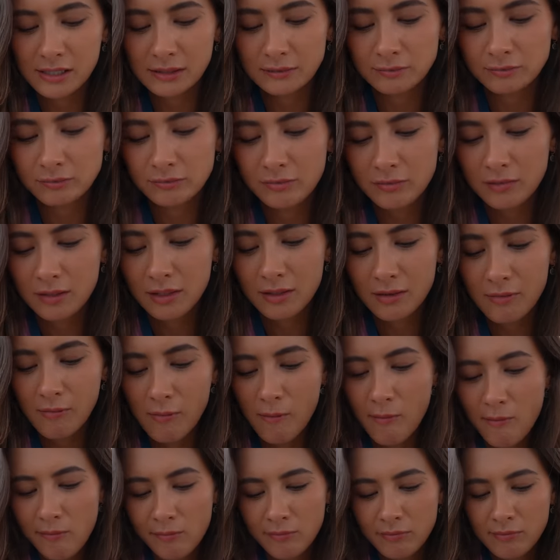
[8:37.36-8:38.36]
I think it would
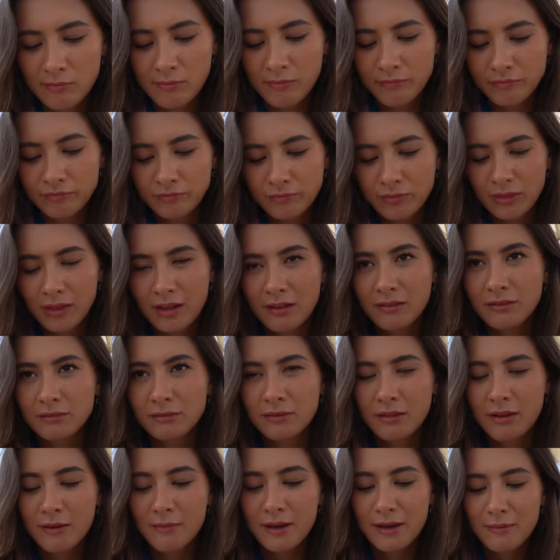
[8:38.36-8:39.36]
have been nice, but let's
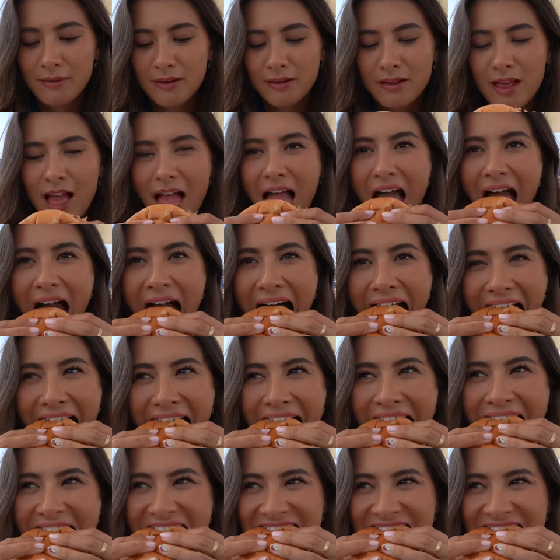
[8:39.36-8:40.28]
see. Let's have a taste test.